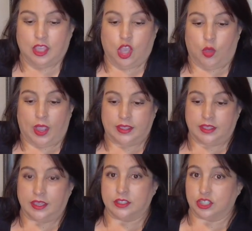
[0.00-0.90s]
Oh, I
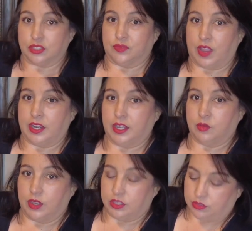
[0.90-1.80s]
think it's just finding
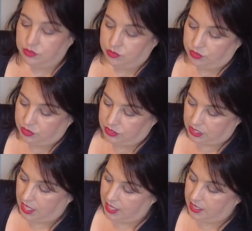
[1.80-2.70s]
what you
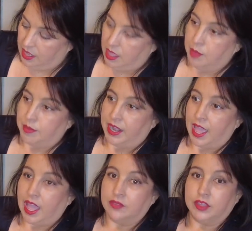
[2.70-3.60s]
like, but
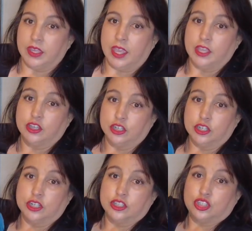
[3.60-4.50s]
having a
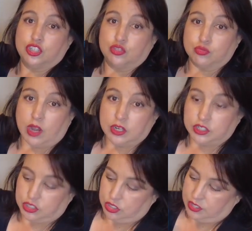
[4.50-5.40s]
good
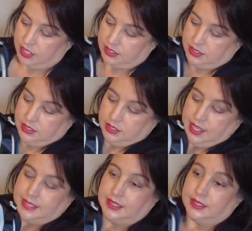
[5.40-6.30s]
structure that still
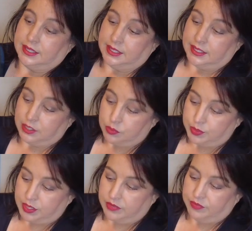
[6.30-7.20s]
has a little
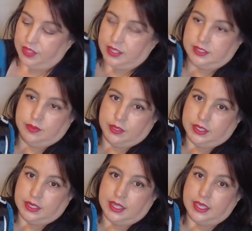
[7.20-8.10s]
bit of
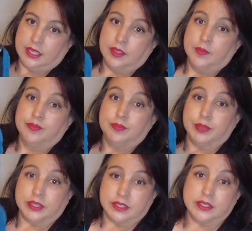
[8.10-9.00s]
flexibility,
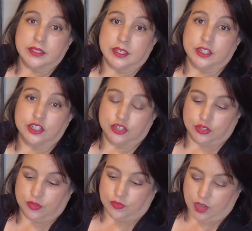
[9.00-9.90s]
but this is an
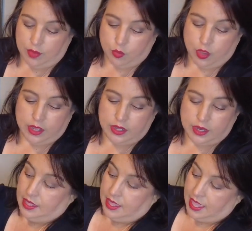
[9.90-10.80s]
internal frame one,
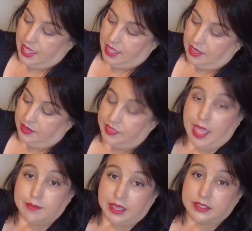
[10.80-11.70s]
and
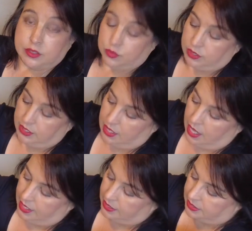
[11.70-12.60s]
that makes it really
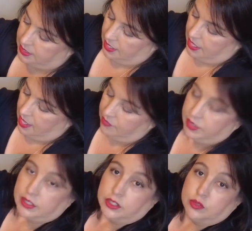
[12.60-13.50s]
nice. And having
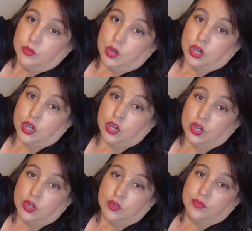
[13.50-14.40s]
a little more
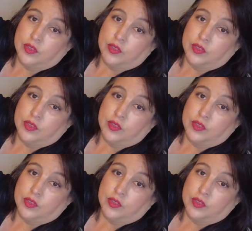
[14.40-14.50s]
curve